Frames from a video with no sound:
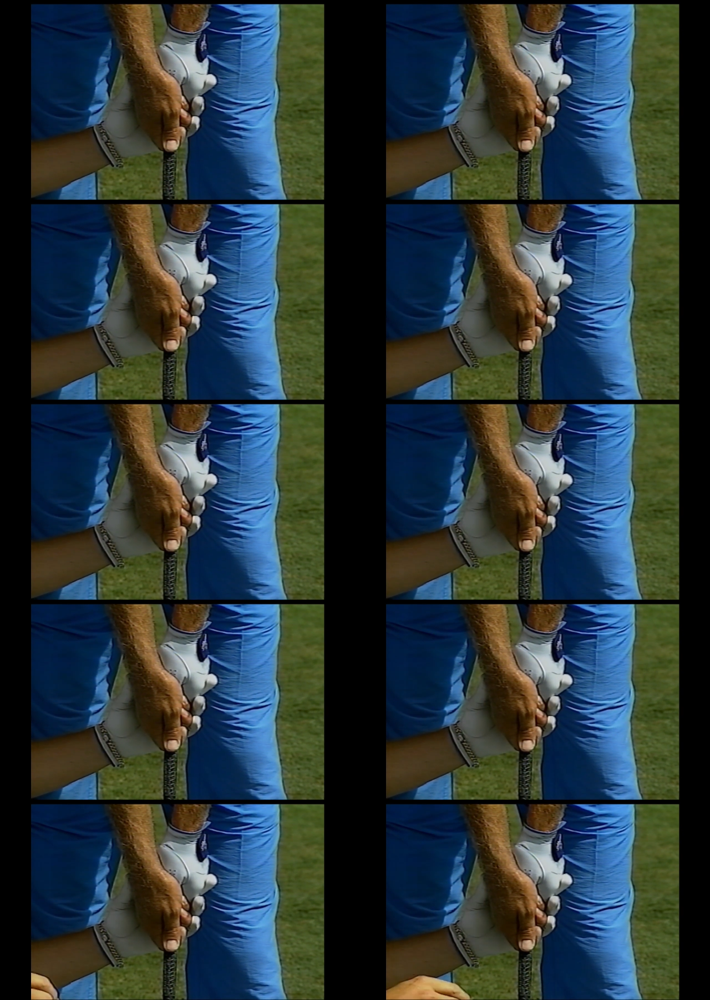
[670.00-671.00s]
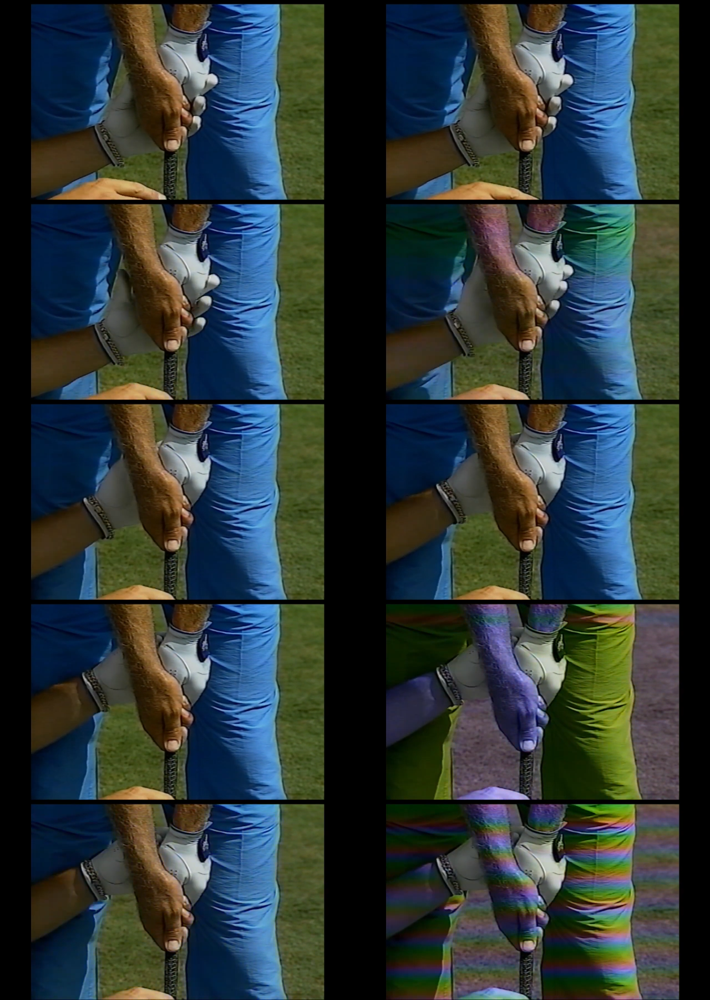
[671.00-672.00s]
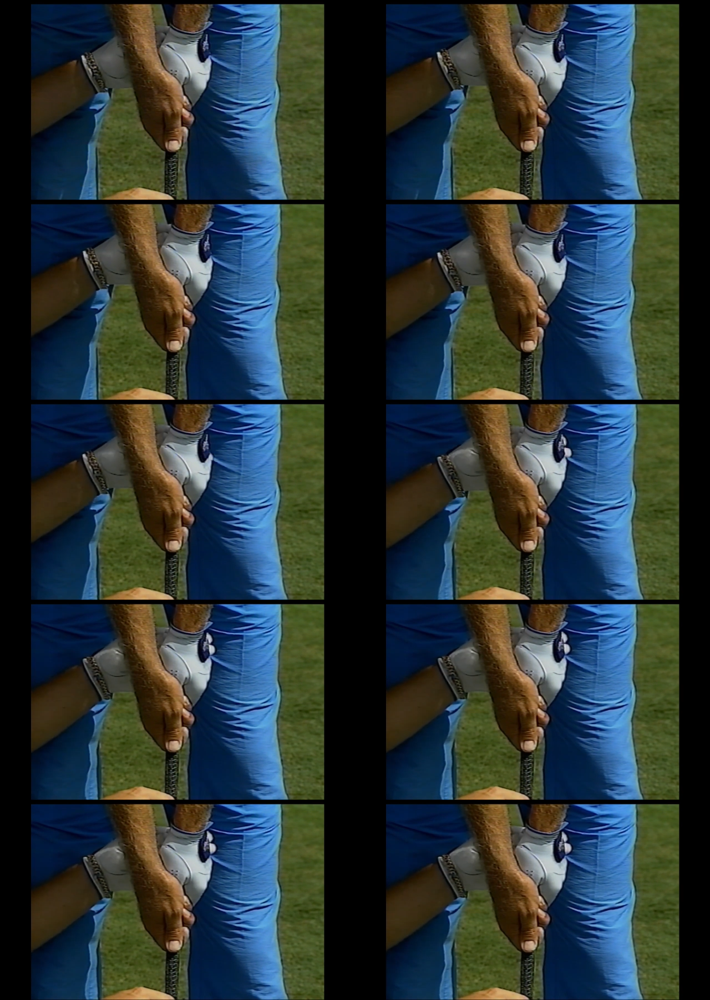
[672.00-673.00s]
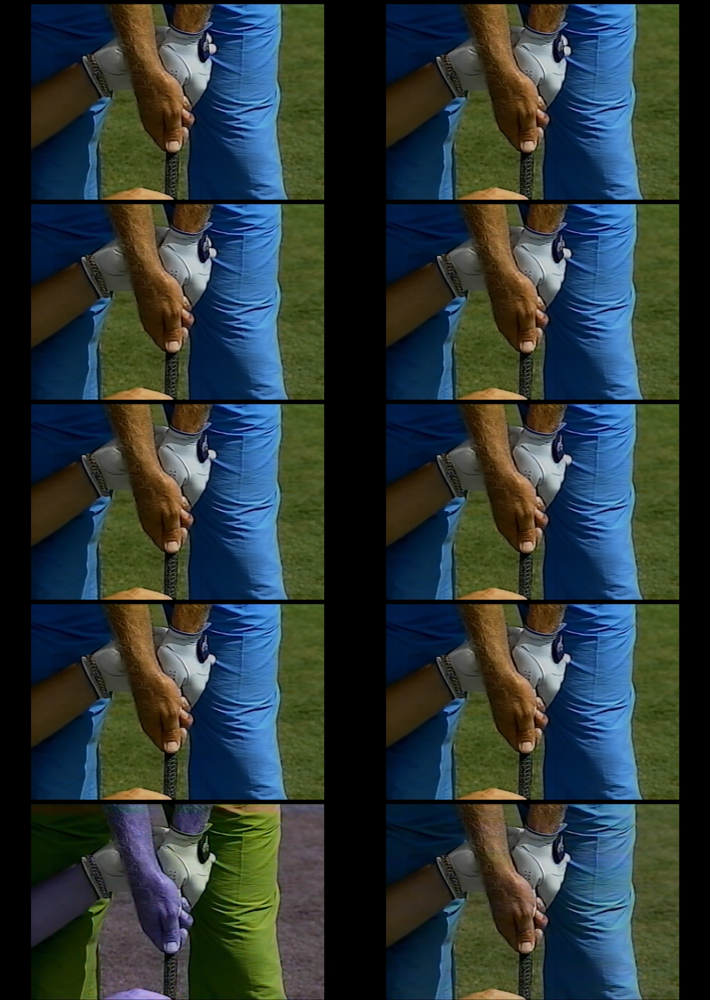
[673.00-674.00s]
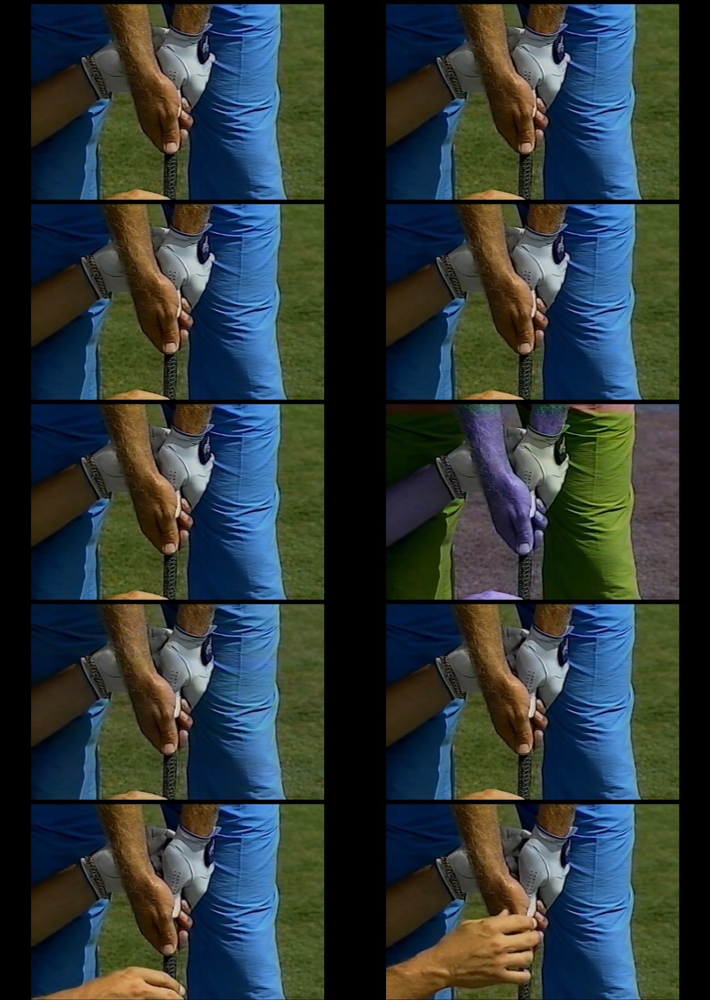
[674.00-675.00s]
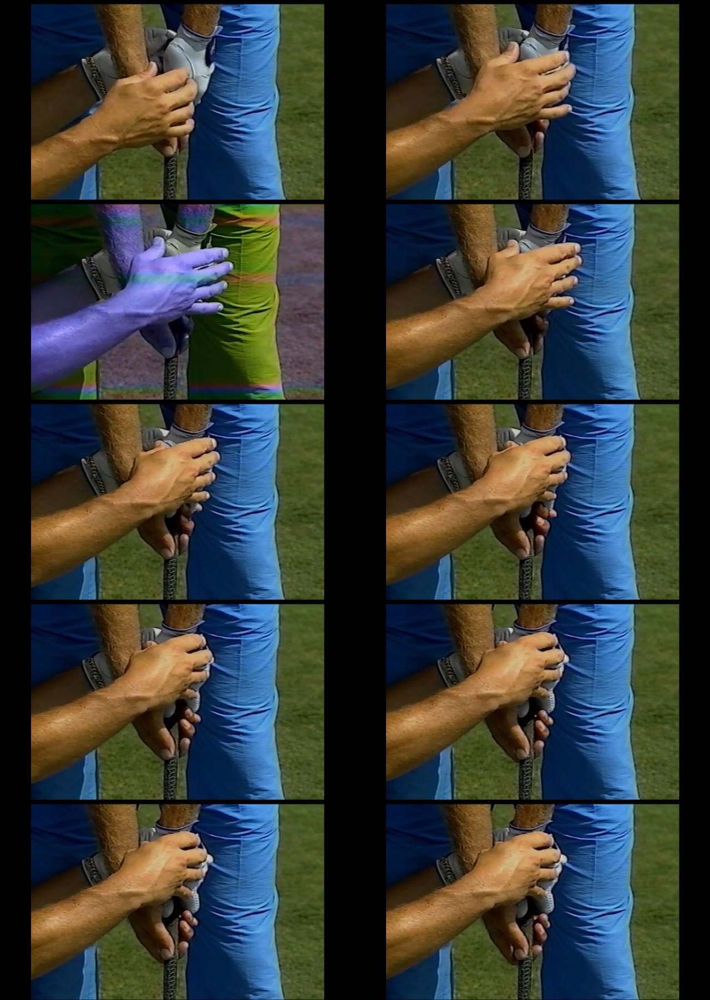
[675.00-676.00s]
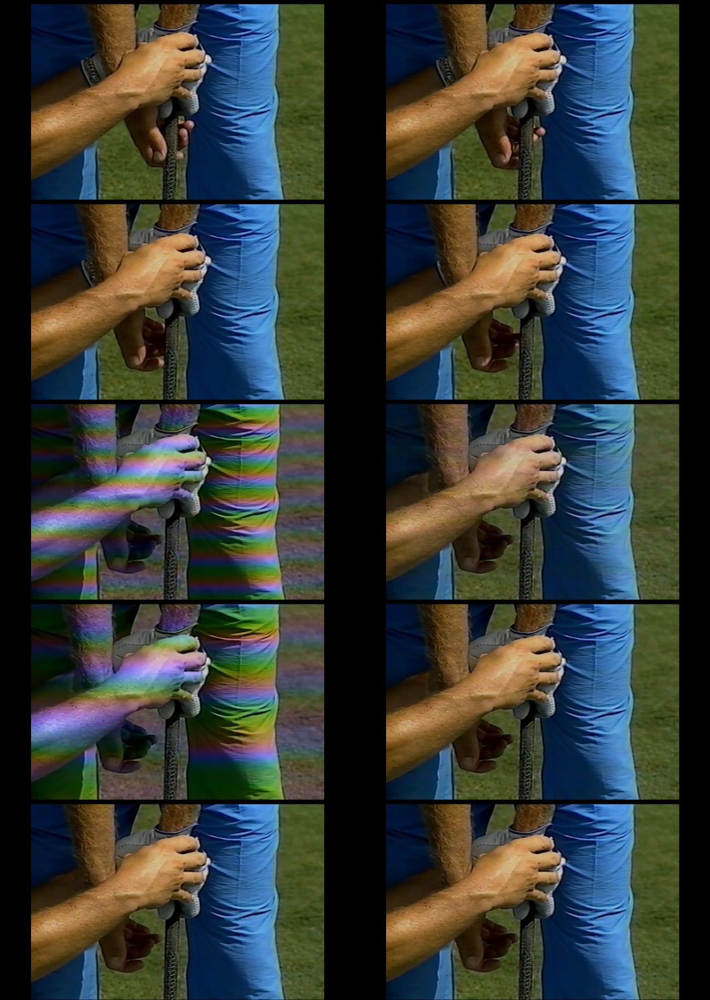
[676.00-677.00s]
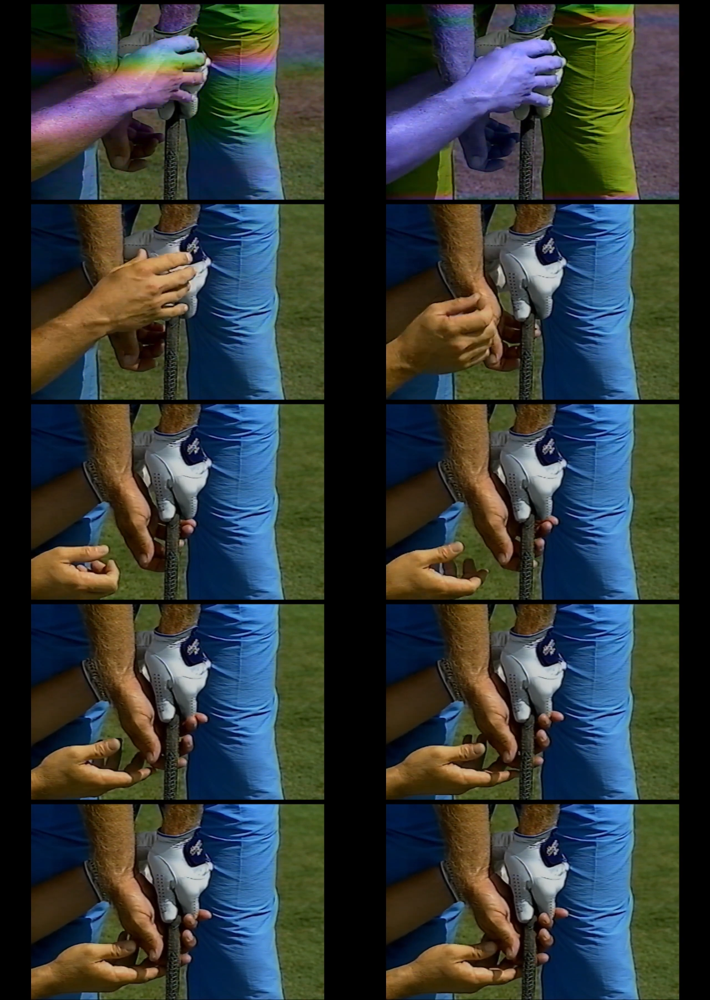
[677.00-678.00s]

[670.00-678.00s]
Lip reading: (no speaker visible)